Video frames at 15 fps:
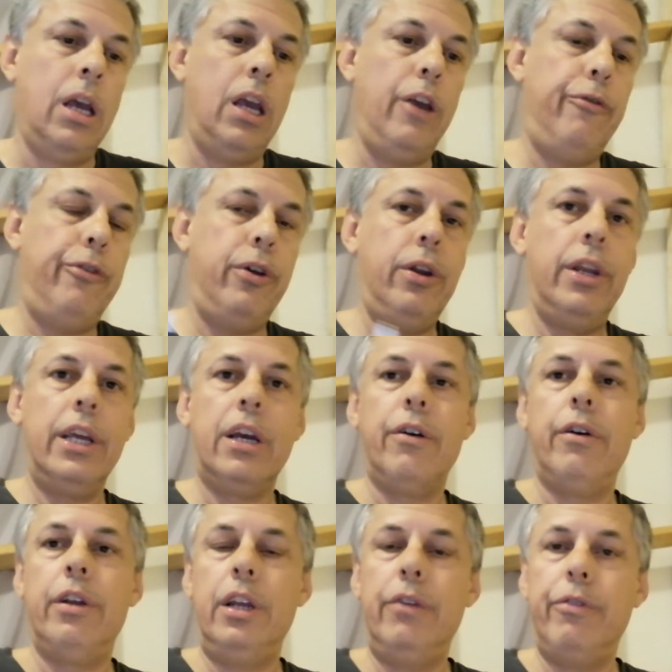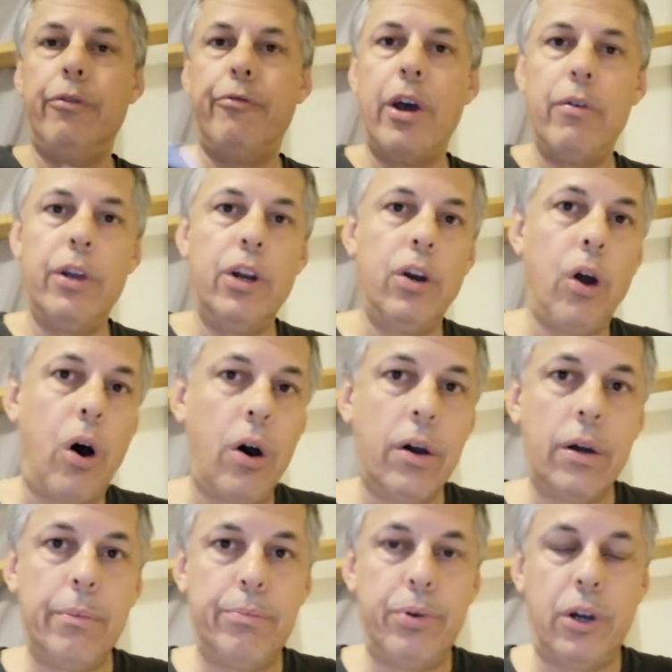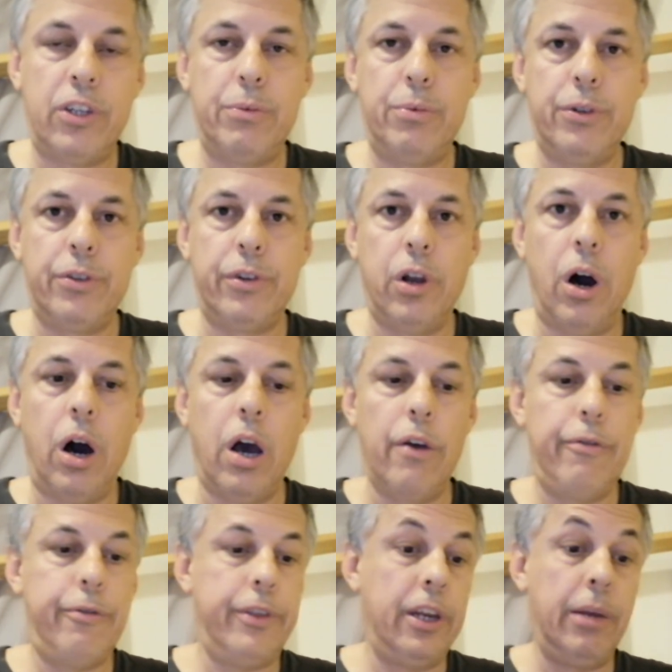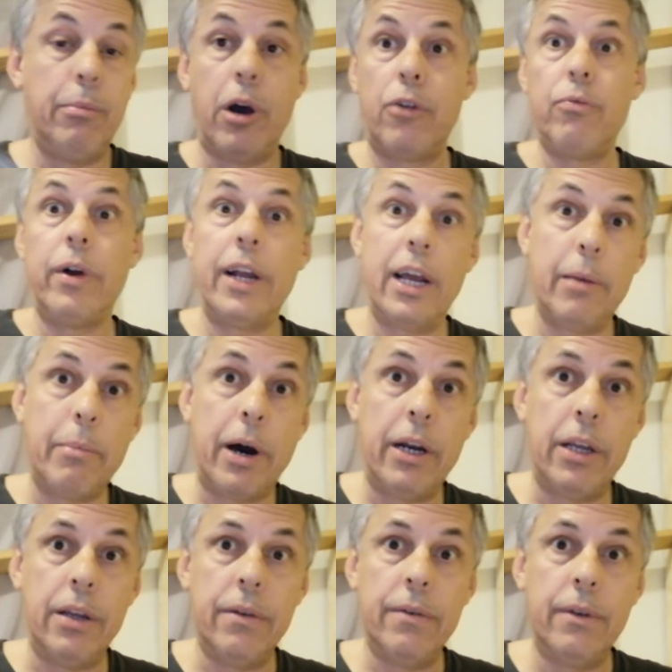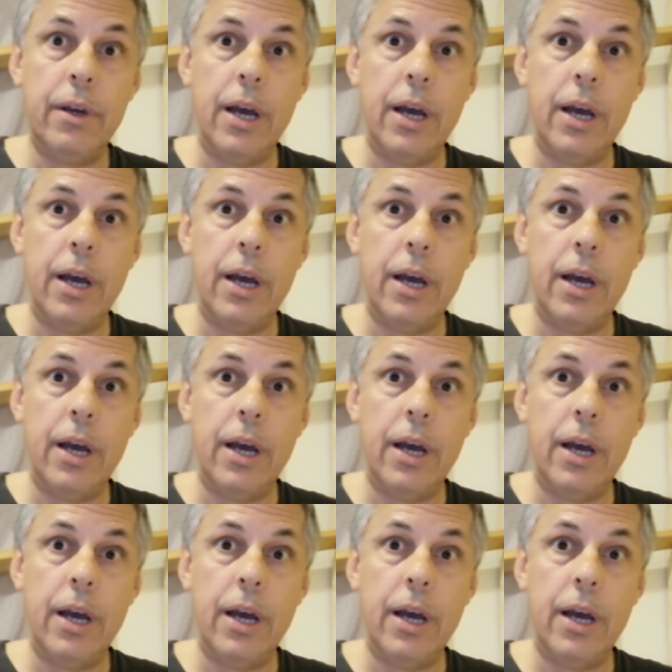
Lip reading: If you live a very long, prosperous life, then you might run out of money.